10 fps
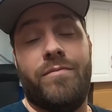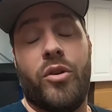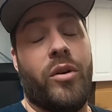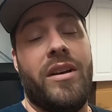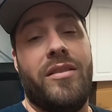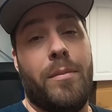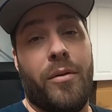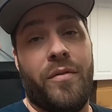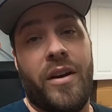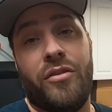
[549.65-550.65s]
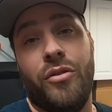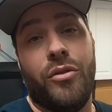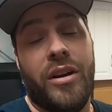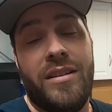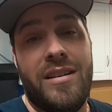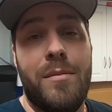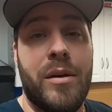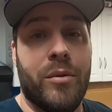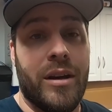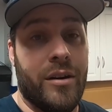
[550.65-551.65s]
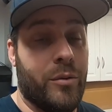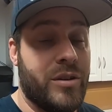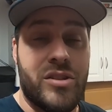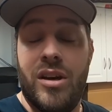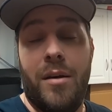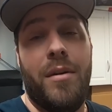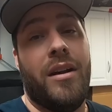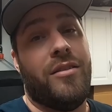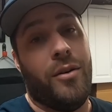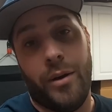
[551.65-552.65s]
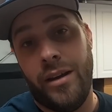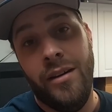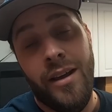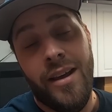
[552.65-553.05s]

crazy professional grade D B reader, which I'm not doing.